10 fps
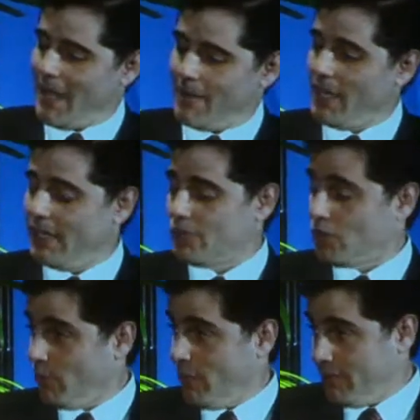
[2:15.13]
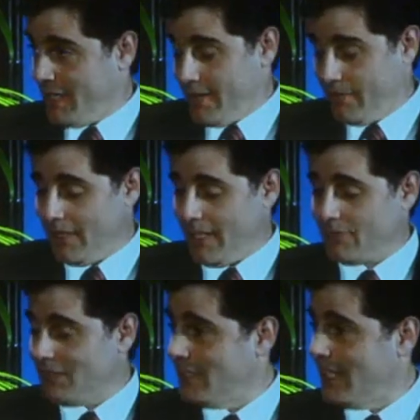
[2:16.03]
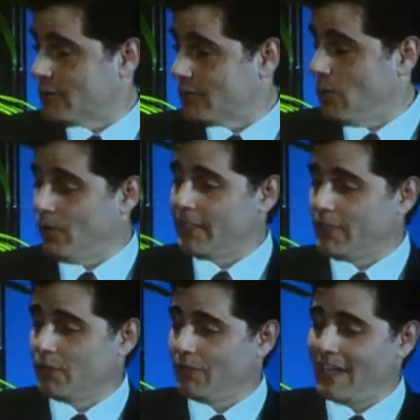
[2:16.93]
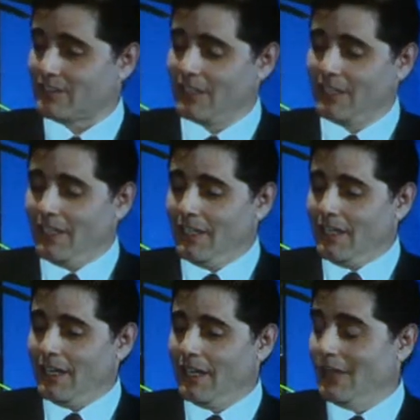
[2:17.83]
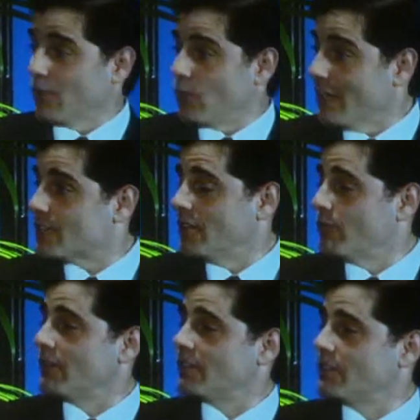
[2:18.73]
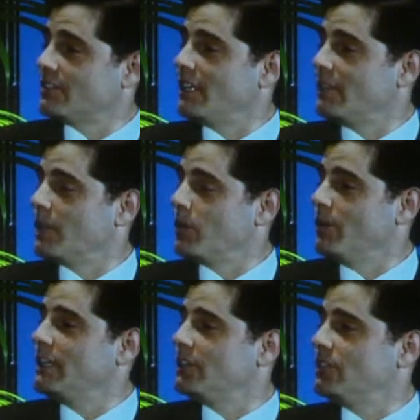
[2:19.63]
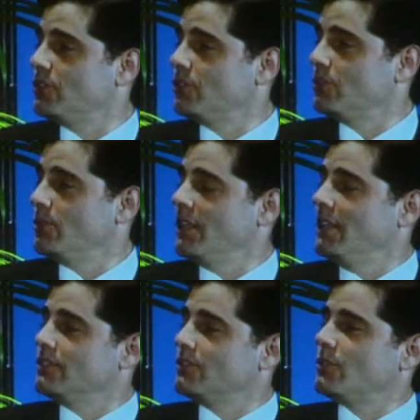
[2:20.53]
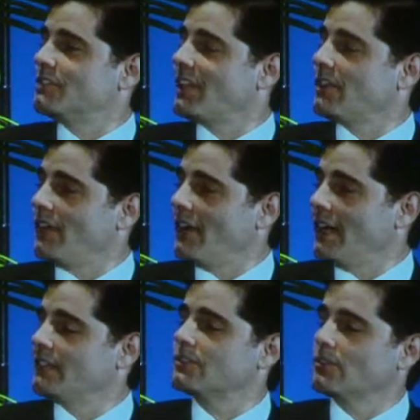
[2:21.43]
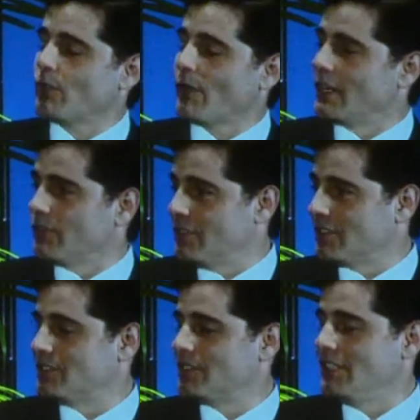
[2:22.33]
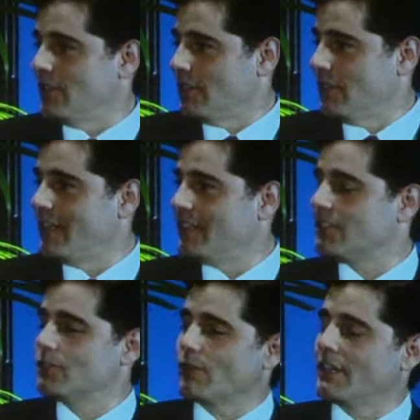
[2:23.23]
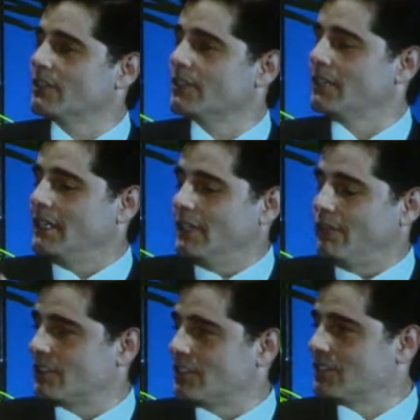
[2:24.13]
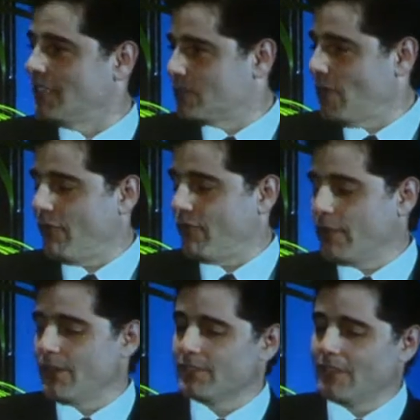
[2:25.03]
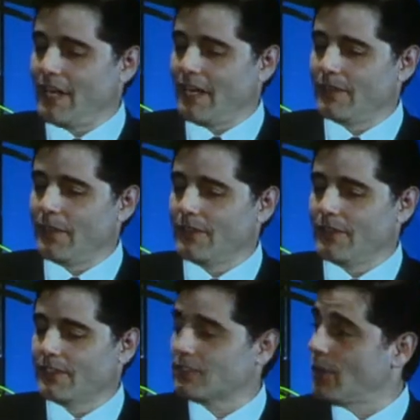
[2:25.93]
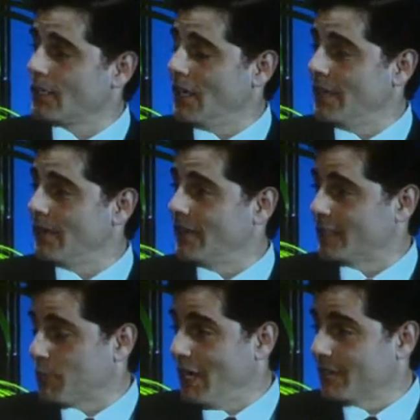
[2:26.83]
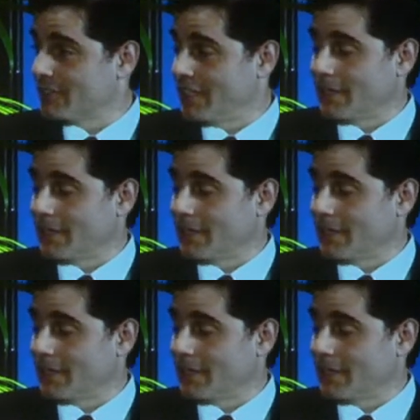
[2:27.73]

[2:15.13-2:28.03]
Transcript: I'm not sure whether or not the FCC has a role here. We've asked the question of whether there's anything we can do to incentivize greater efficiency in the devices, greater efficiency in software. There's a lot that's going on that's promising.